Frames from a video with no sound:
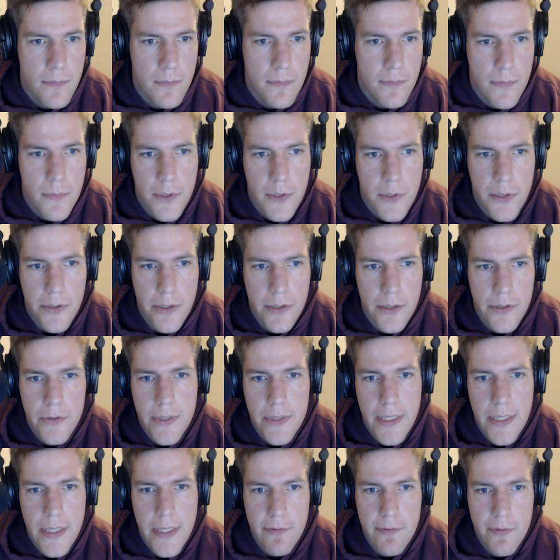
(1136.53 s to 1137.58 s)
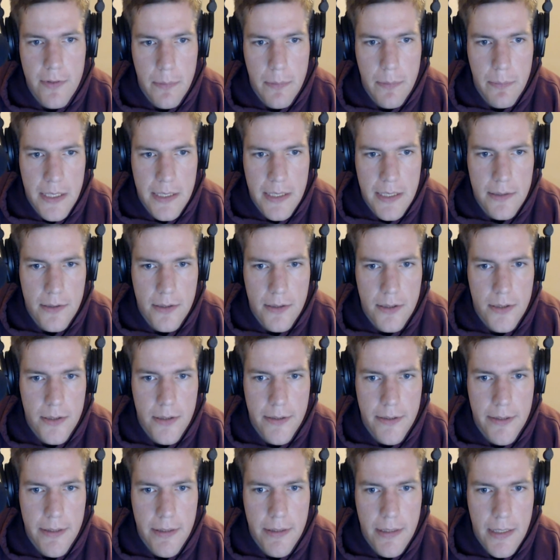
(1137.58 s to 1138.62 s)
You can do that from
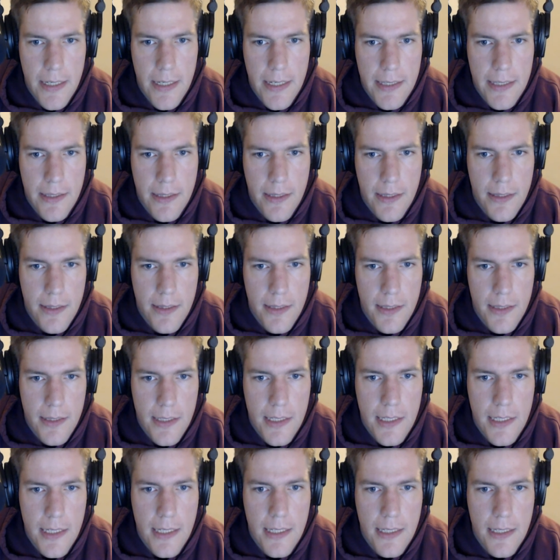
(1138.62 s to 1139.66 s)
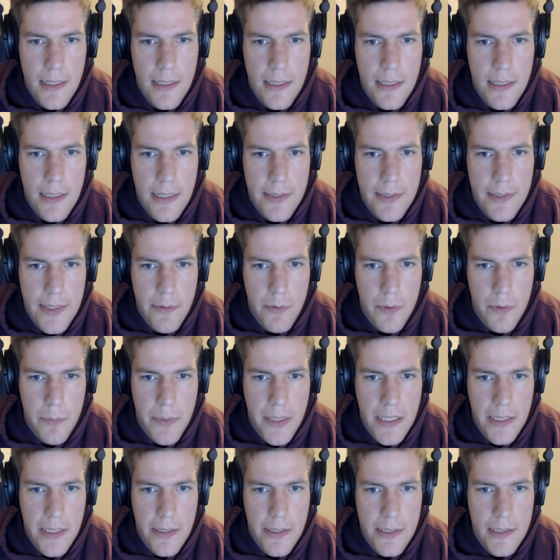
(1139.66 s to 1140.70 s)
insert, I think, and that would
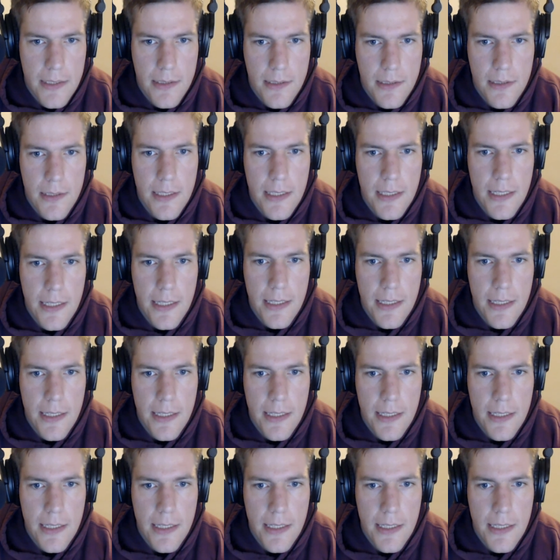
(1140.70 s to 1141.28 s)
be this thing, I